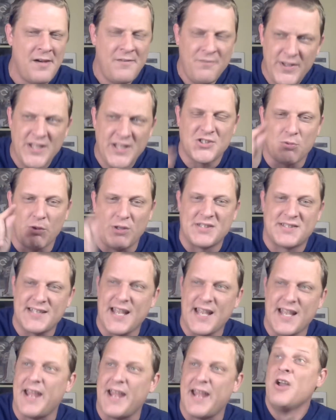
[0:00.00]
Vince would
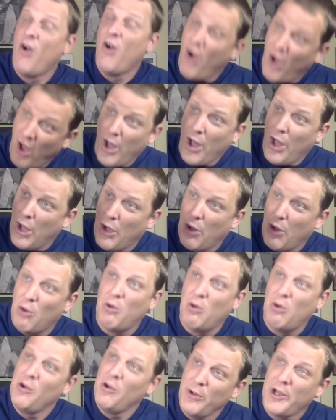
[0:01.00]
say,
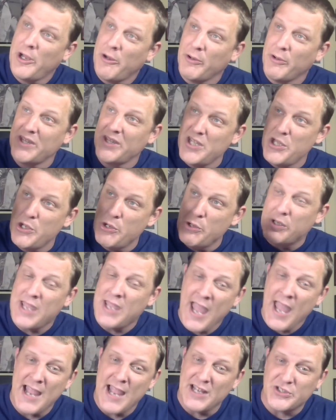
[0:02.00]
oh, we're here in the
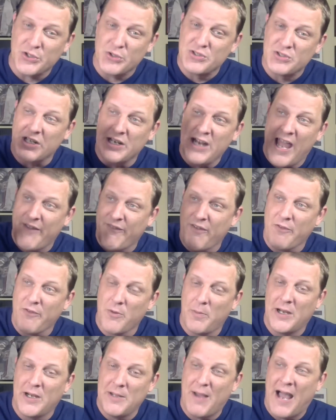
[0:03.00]
UK, Drew's gonna have
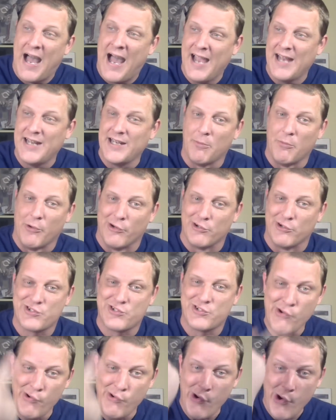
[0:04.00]
everybody behind him, or
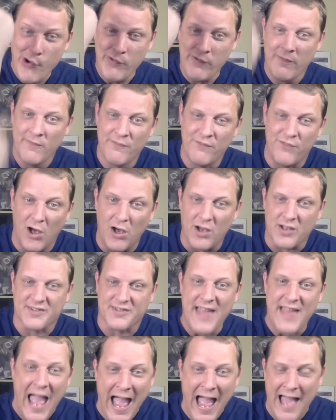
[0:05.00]
screw it, fuck
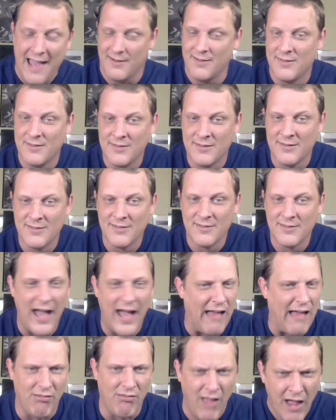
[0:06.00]
that.
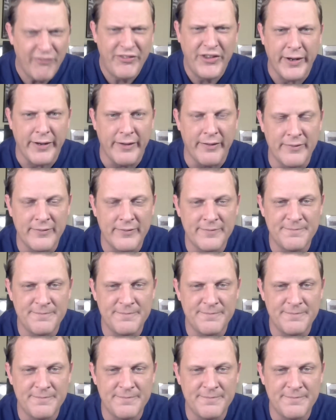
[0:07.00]
I love it.